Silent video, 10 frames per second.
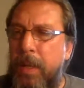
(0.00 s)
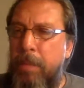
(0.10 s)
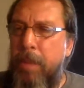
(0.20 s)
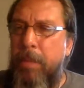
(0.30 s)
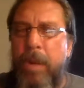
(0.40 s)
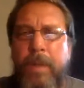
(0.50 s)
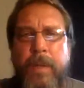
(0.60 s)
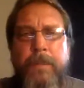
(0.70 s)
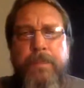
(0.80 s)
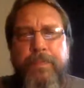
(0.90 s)
My
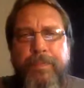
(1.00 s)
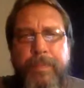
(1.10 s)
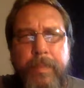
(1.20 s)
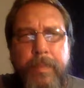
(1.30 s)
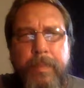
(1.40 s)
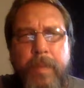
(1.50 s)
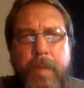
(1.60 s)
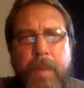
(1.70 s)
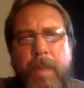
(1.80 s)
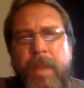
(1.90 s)
brother
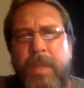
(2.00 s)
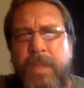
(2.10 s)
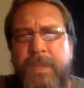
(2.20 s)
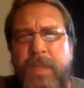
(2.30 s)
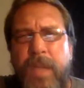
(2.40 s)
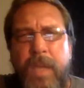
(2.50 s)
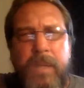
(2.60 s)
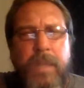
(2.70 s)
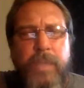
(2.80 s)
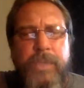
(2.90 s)
lives a lot
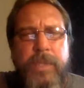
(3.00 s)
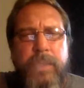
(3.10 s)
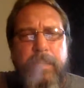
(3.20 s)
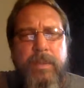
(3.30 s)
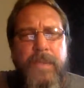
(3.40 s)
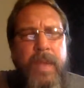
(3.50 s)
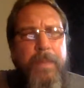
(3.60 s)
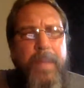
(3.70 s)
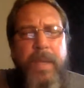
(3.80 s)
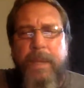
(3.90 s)
closer to
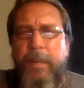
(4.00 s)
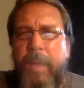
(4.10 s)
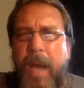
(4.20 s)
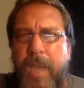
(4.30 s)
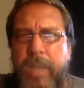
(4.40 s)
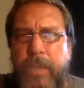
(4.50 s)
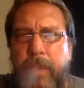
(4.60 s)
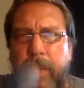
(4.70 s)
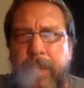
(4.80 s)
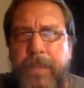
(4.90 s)
them than I
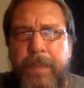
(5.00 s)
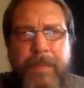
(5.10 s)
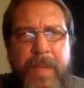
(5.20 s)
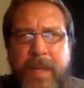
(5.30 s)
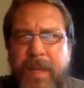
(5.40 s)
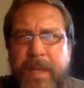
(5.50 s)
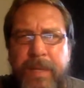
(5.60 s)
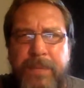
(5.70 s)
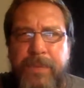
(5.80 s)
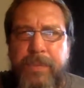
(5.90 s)
do. He
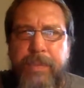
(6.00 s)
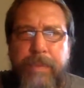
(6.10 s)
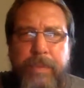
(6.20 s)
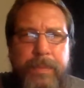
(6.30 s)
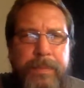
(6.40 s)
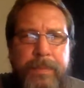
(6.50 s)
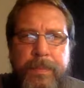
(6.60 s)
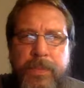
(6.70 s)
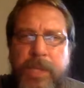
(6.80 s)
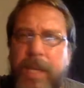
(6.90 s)
lives,
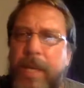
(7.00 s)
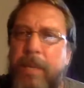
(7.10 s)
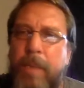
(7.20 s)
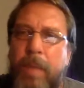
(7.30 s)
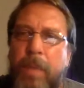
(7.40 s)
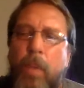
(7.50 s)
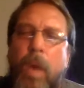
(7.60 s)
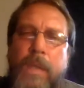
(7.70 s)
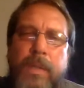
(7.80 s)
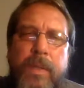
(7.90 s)
he could probably
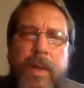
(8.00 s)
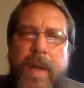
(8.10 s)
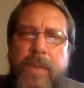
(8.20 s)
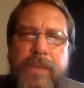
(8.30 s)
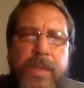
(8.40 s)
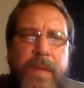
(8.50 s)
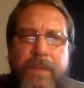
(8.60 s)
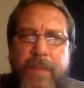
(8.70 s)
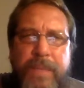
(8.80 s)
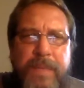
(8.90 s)
walk to their house in like
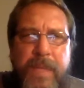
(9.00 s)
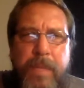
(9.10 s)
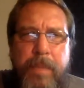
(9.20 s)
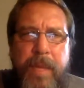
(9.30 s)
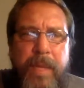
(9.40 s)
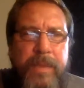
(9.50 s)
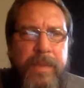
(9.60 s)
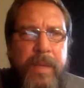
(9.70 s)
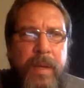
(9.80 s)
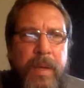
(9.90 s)
15
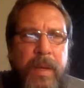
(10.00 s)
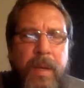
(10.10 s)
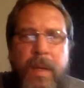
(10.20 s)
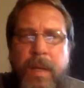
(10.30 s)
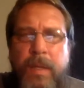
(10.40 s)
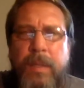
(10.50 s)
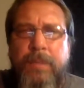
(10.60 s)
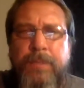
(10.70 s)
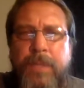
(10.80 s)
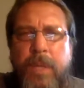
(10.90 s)
minutes.
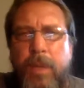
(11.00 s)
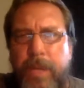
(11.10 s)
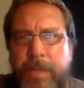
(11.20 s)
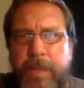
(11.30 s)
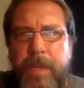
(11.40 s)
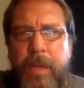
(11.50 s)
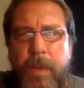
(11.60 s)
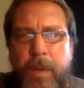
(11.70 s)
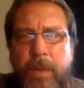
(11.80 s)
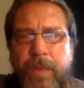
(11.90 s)
So he's been
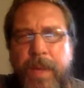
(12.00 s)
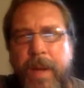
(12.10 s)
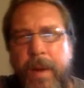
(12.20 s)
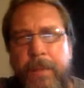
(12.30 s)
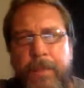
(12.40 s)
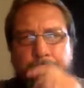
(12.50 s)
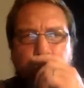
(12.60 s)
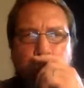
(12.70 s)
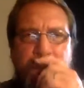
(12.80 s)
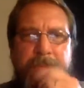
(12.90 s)
going over there.
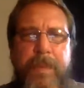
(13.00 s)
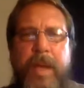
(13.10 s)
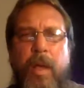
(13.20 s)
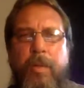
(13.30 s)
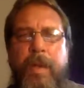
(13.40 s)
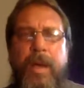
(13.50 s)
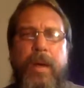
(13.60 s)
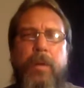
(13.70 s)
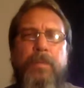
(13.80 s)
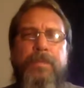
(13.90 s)
He's been helping out,